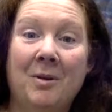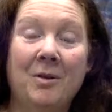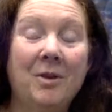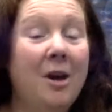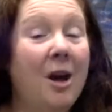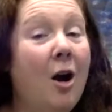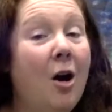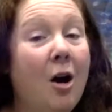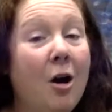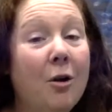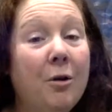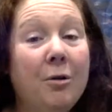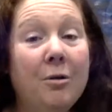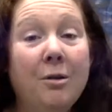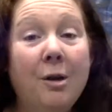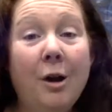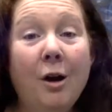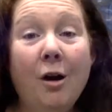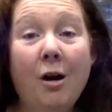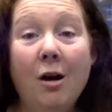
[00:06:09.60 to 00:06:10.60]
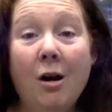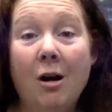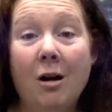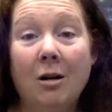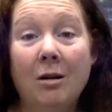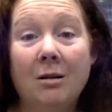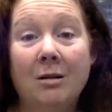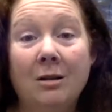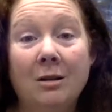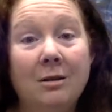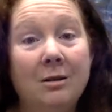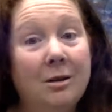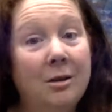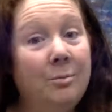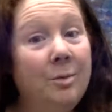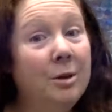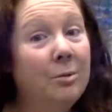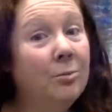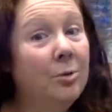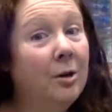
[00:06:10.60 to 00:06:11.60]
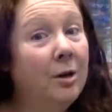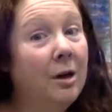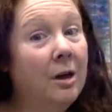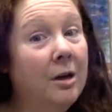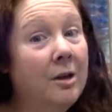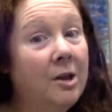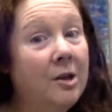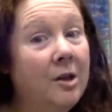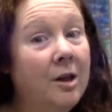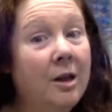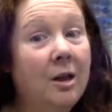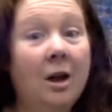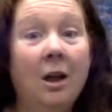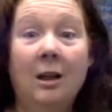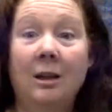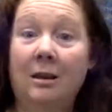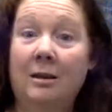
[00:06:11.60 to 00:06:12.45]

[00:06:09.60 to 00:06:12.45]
They are who they are. A little bit more country,